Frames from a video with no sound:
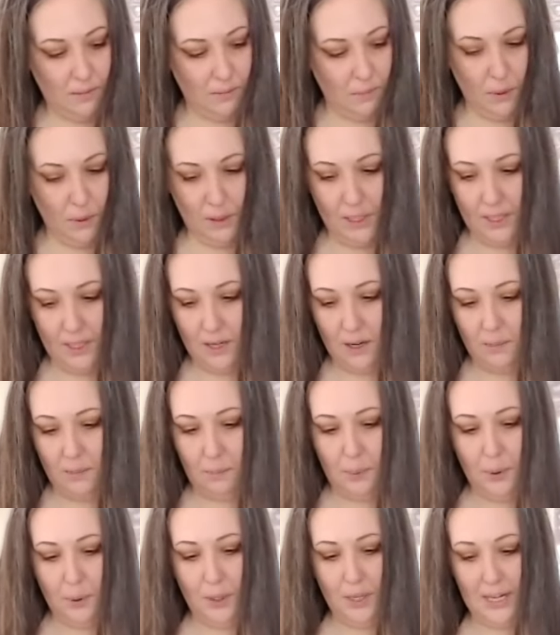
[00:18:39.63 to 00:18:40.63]
We're gonna
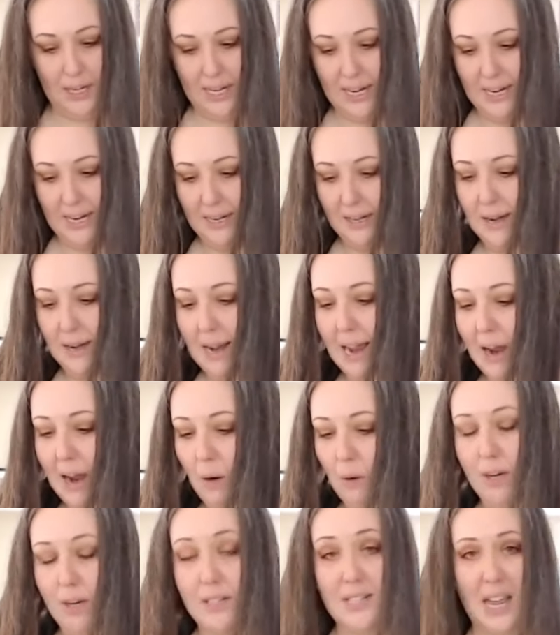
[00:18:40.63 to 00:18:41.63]
put in
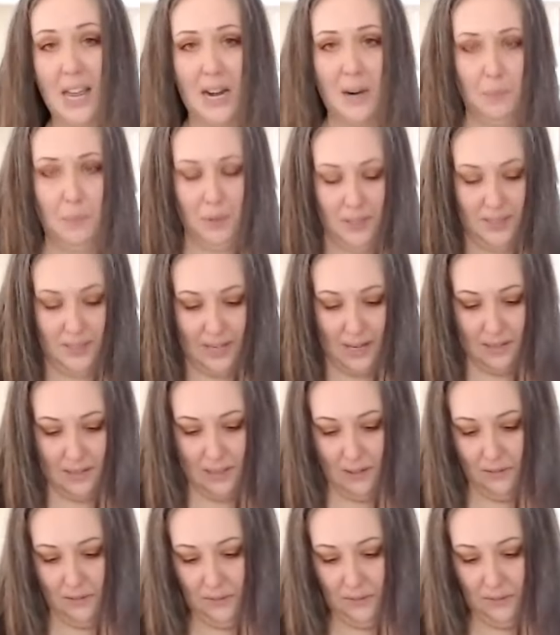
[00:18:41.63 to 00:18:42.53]
our 10%